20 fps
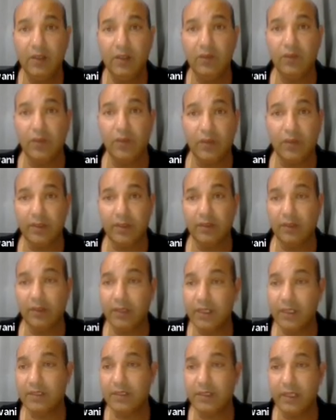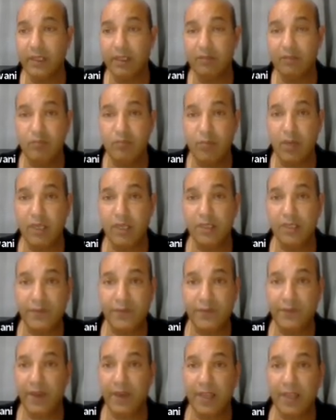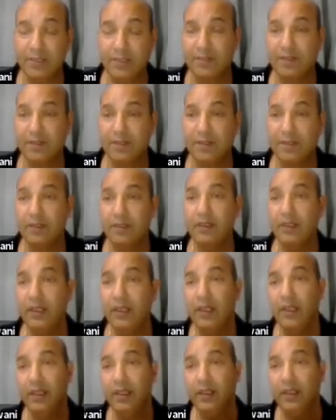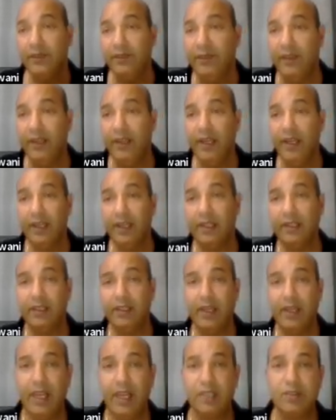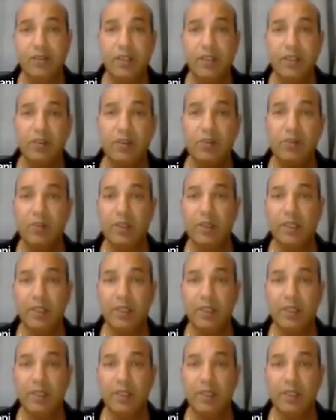for your listing much faster than actually going